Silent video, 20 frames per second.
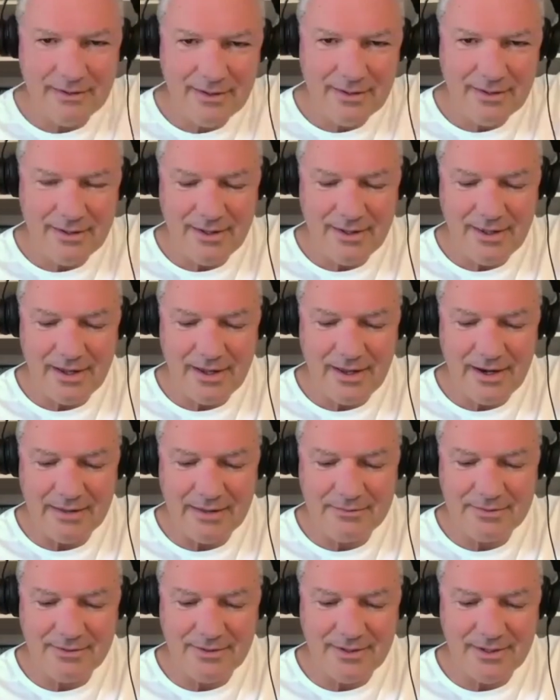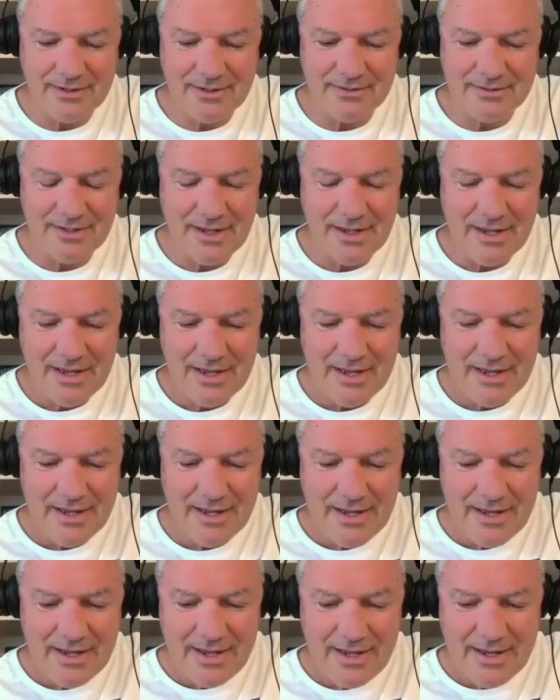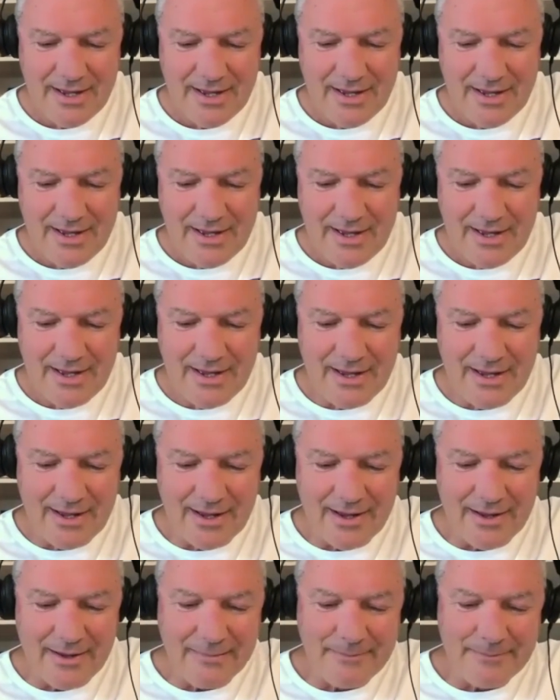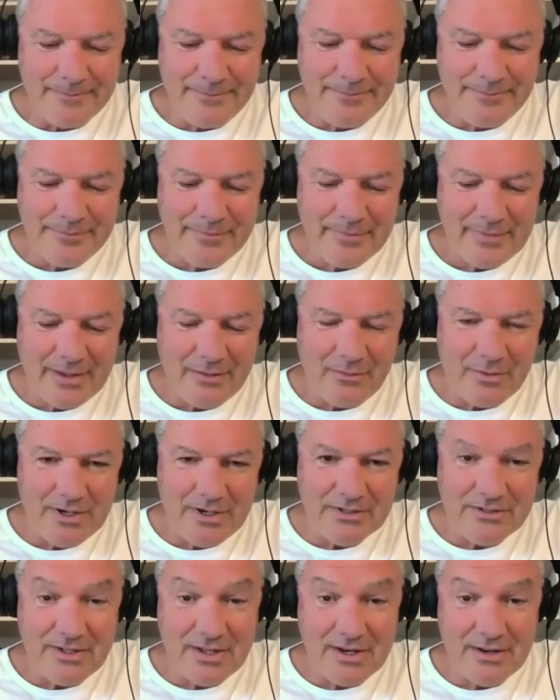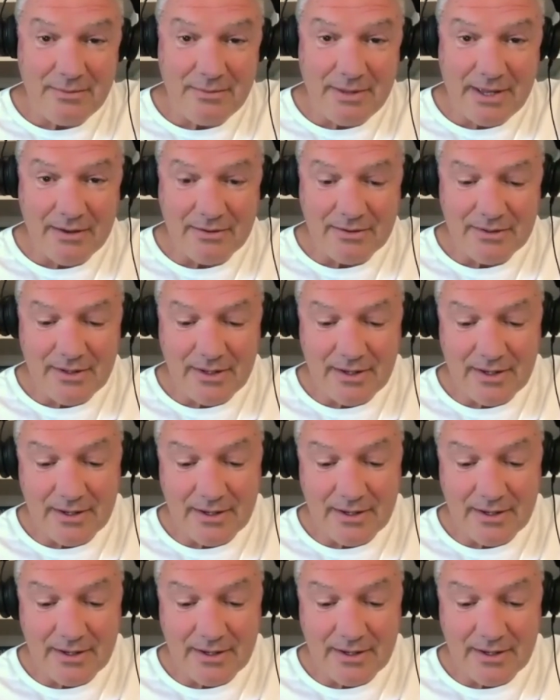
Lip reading: it absolutely is. And what he said about